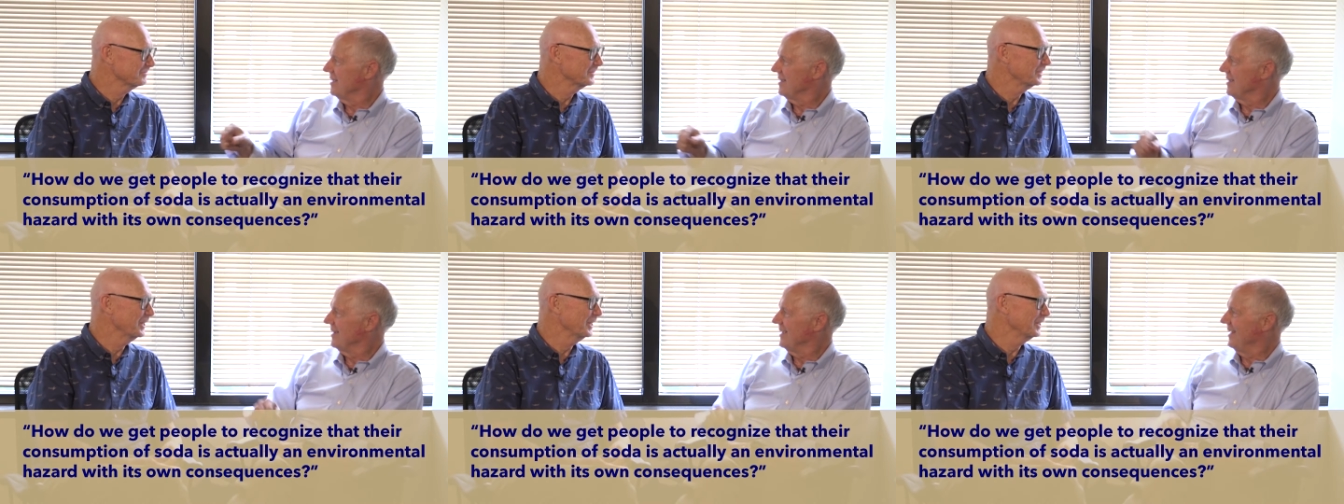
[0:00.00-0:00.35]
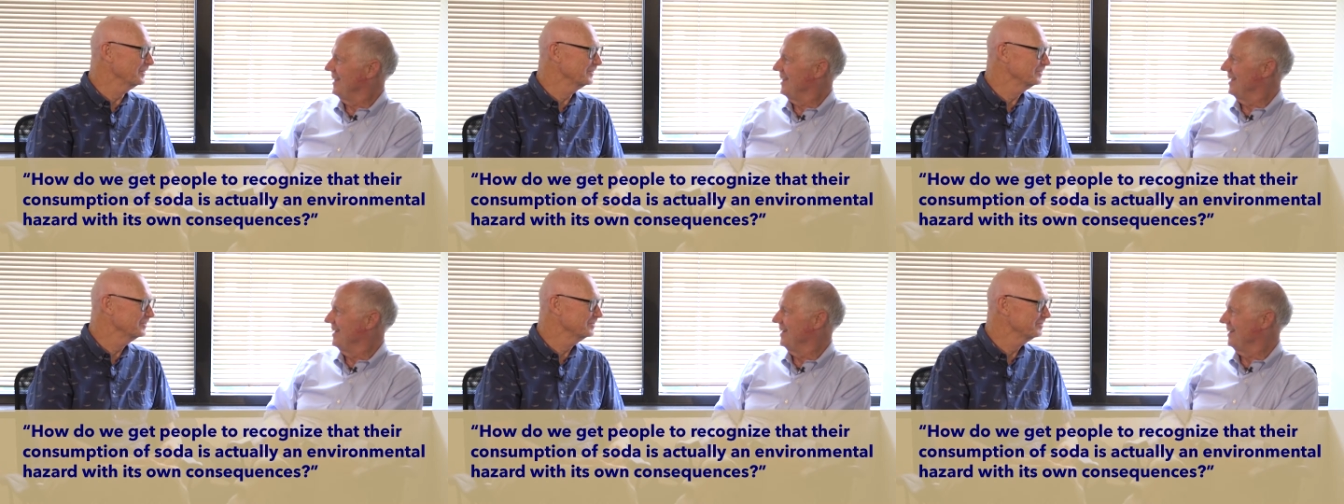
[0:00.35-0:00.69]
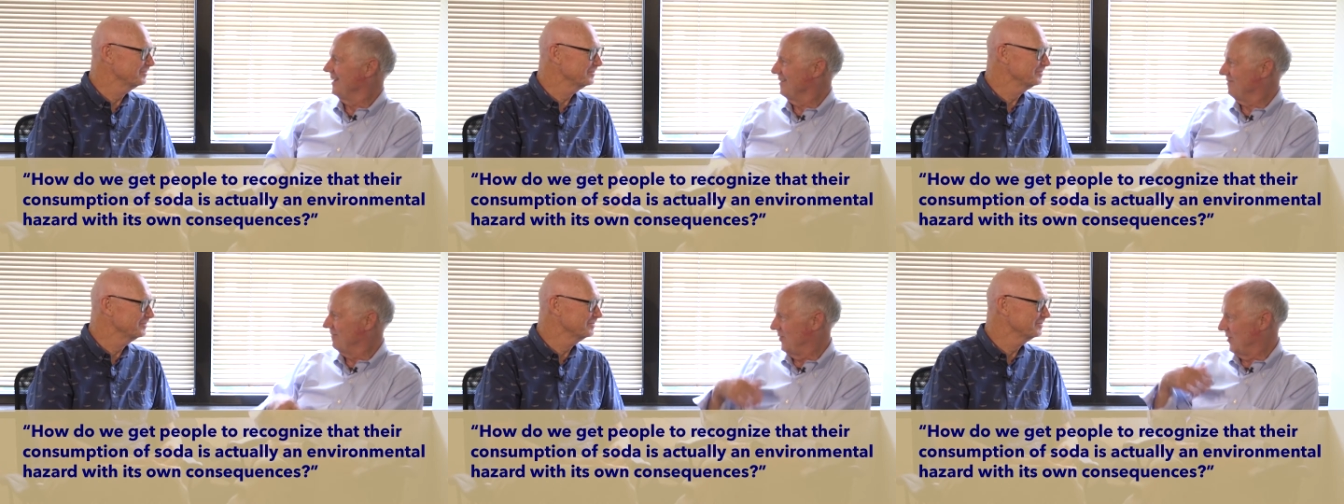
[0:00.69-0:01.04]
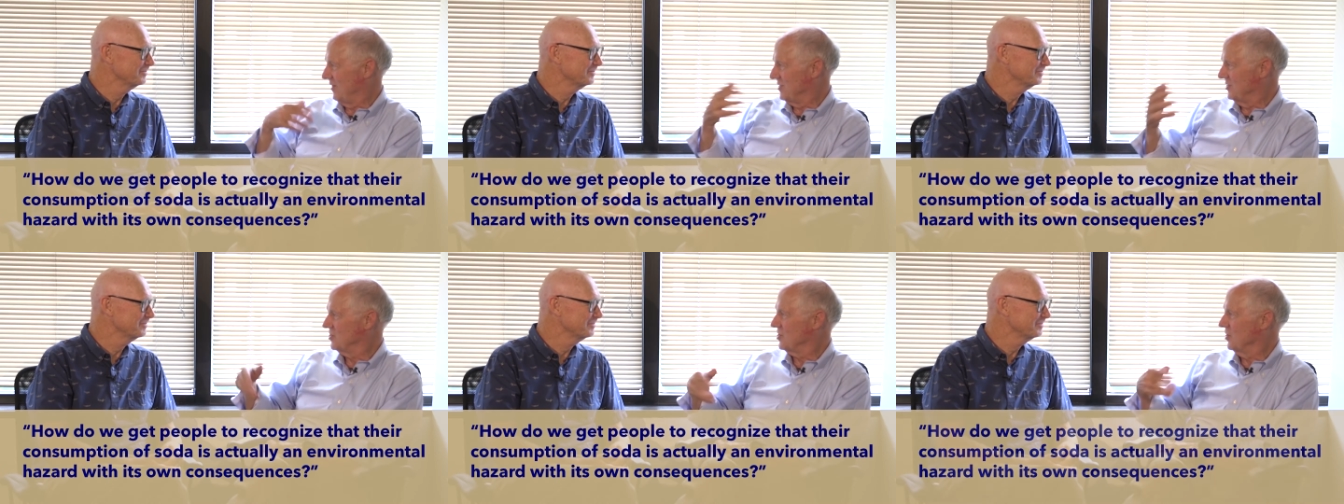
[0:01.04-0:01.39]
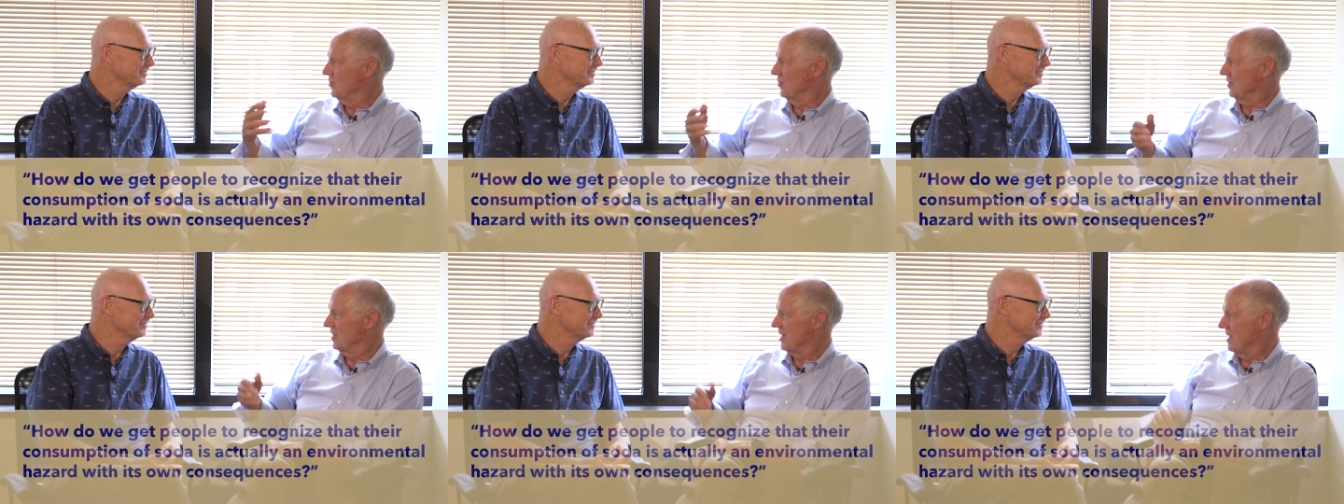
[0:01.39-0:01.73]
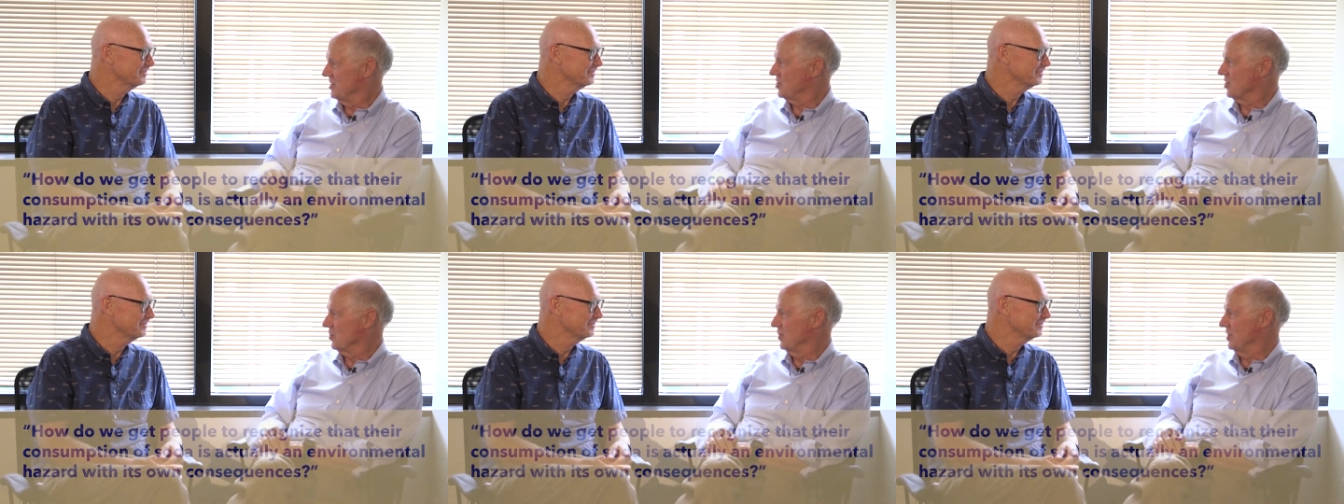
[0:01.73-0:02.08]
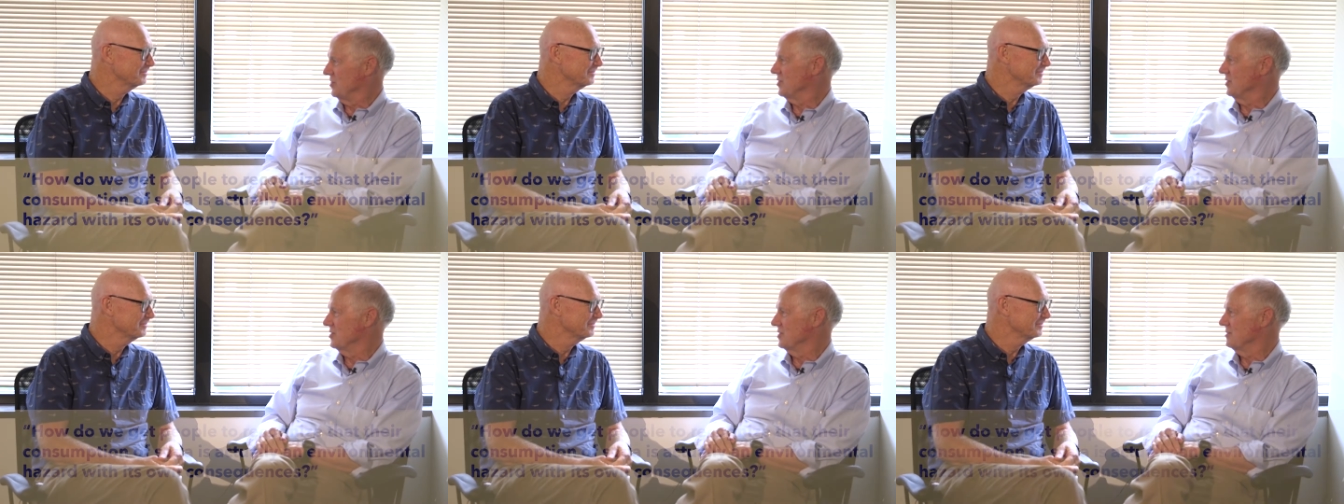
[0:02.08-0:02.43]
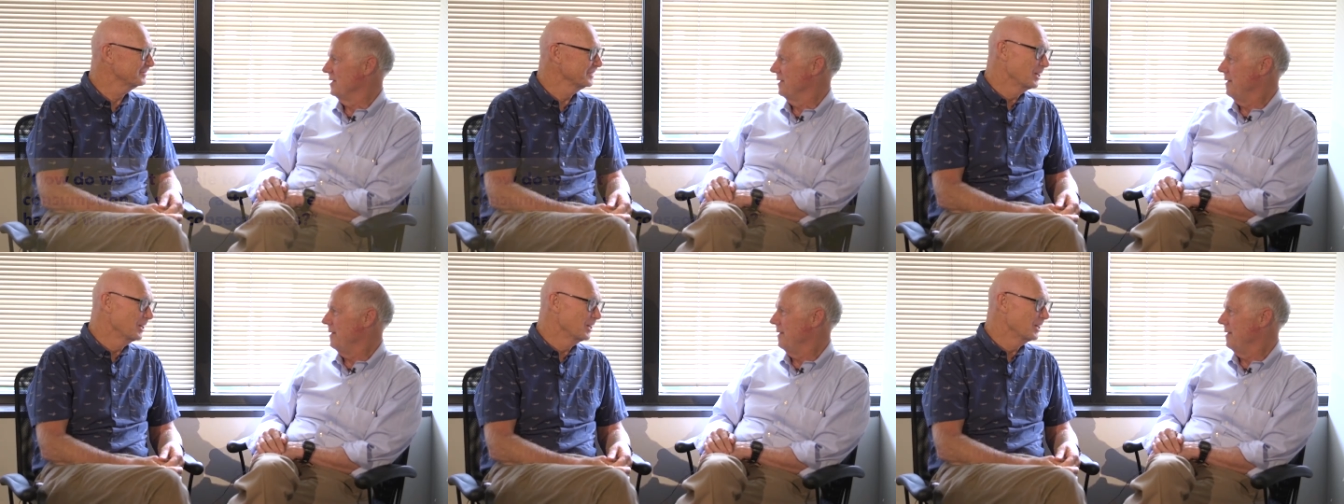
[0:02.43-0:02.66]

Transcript: and with its own consequences?